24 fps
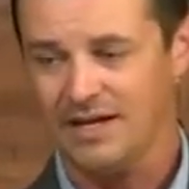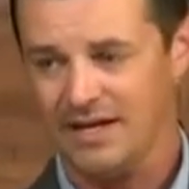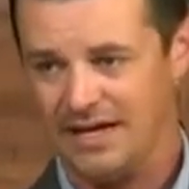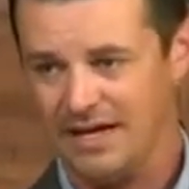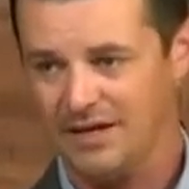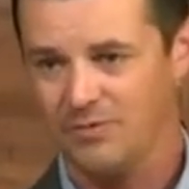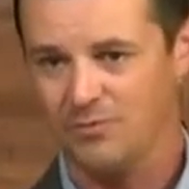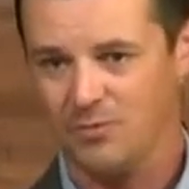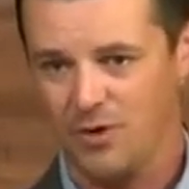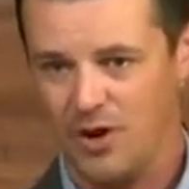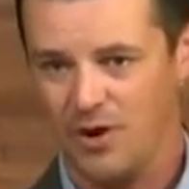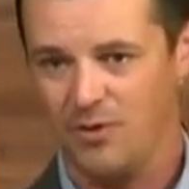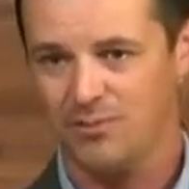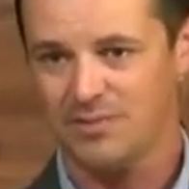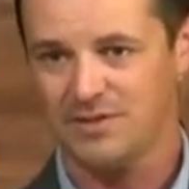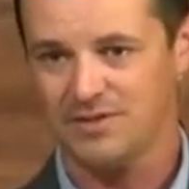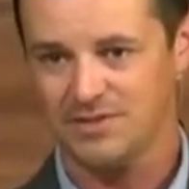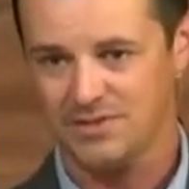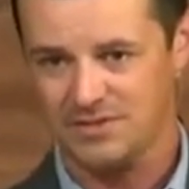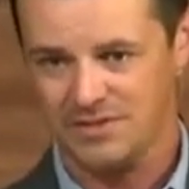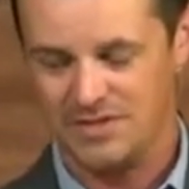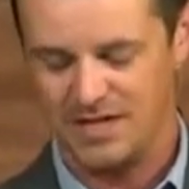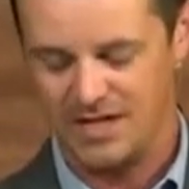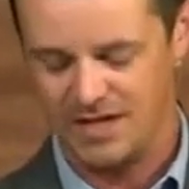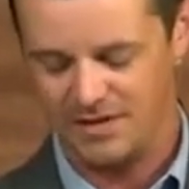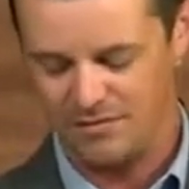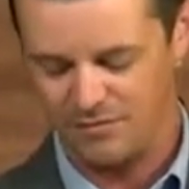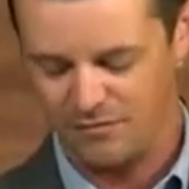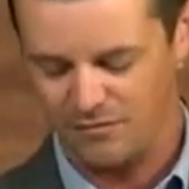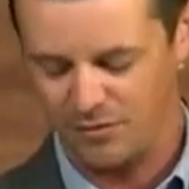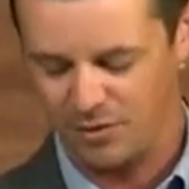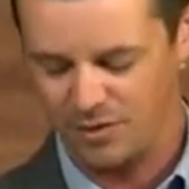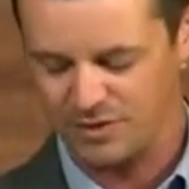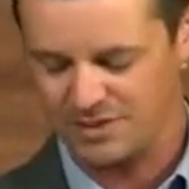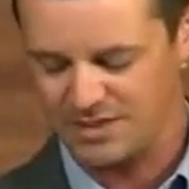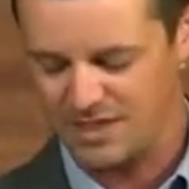in Romans 10
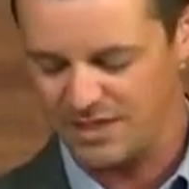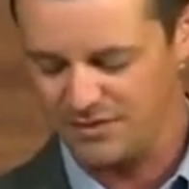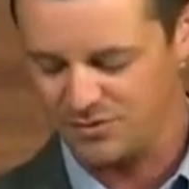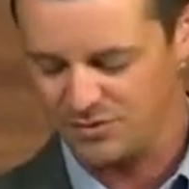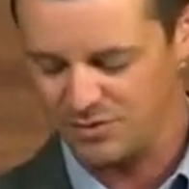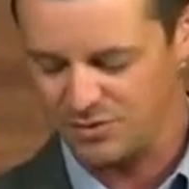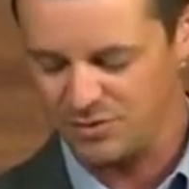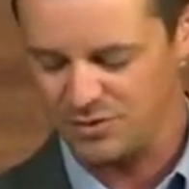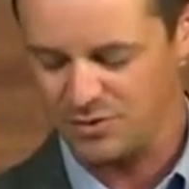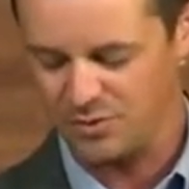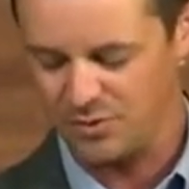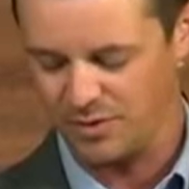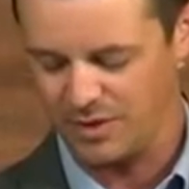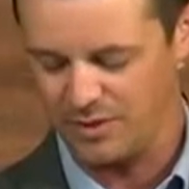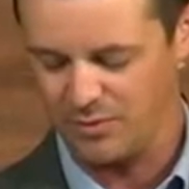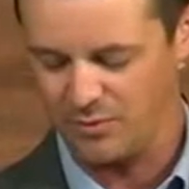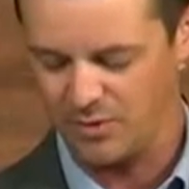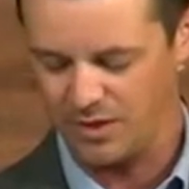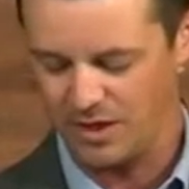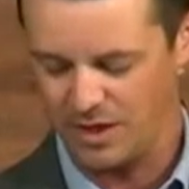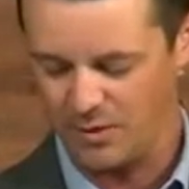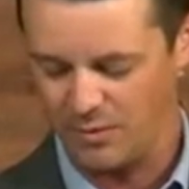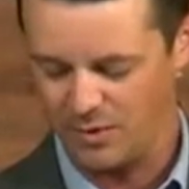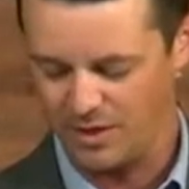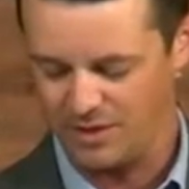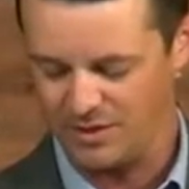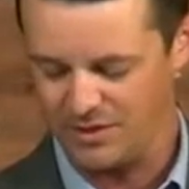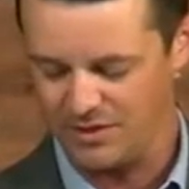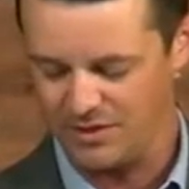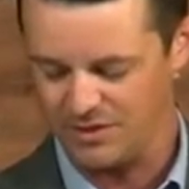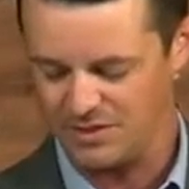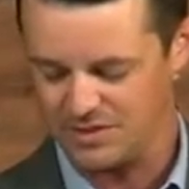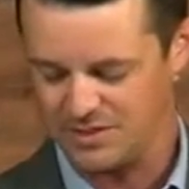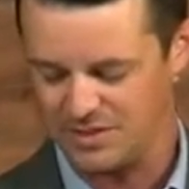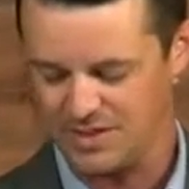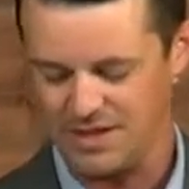14 through 21, I want you
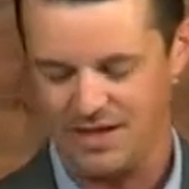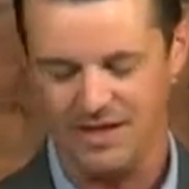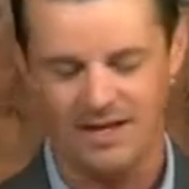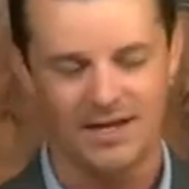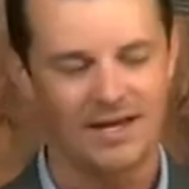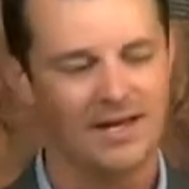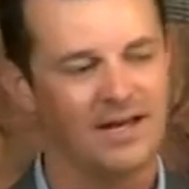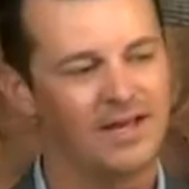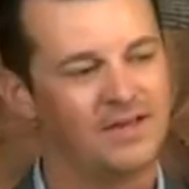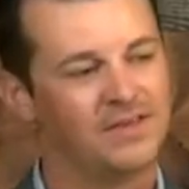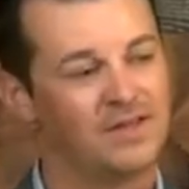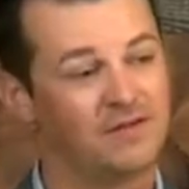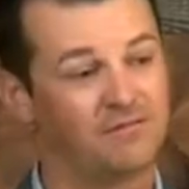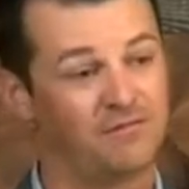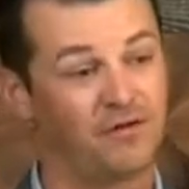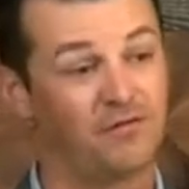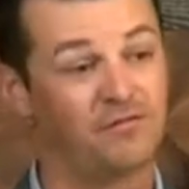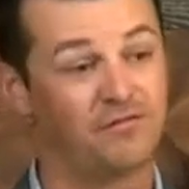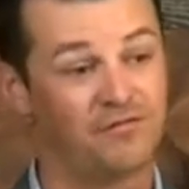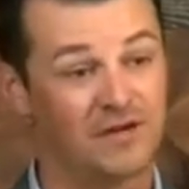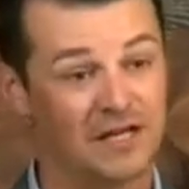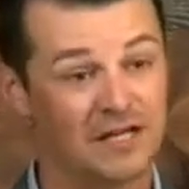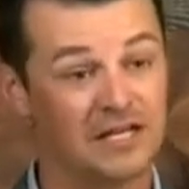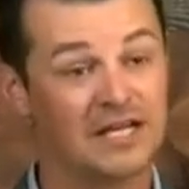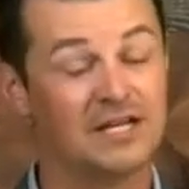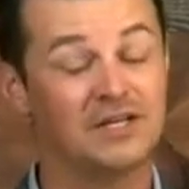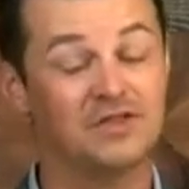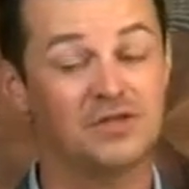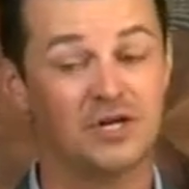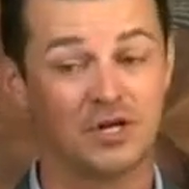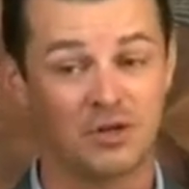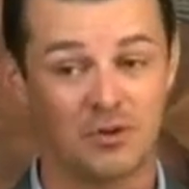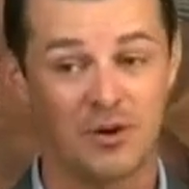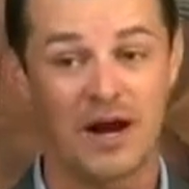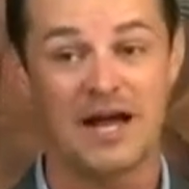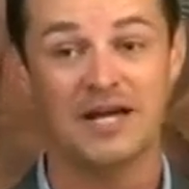to see that fulfilling the
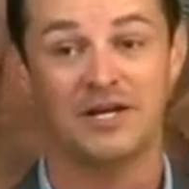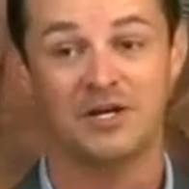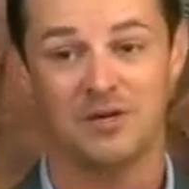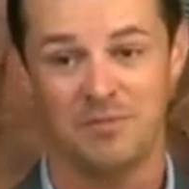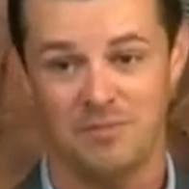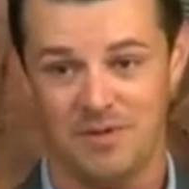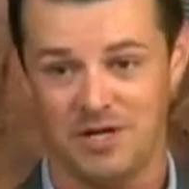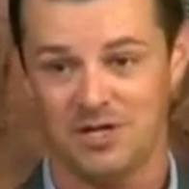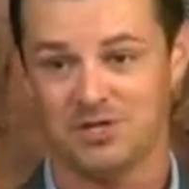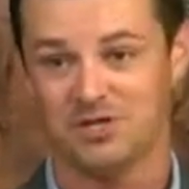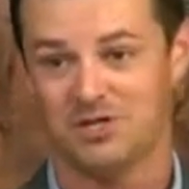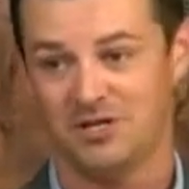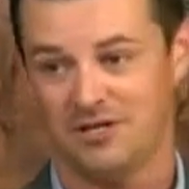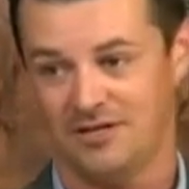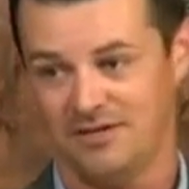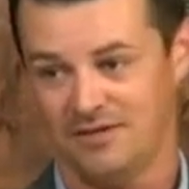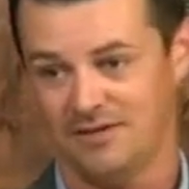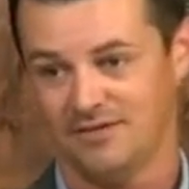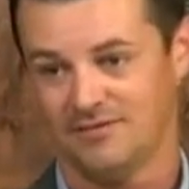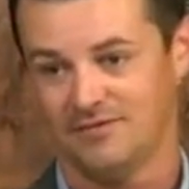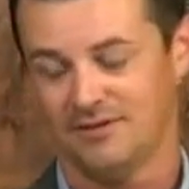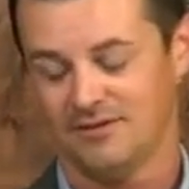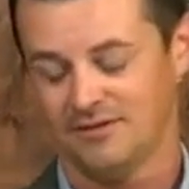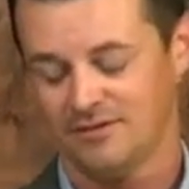Great Commission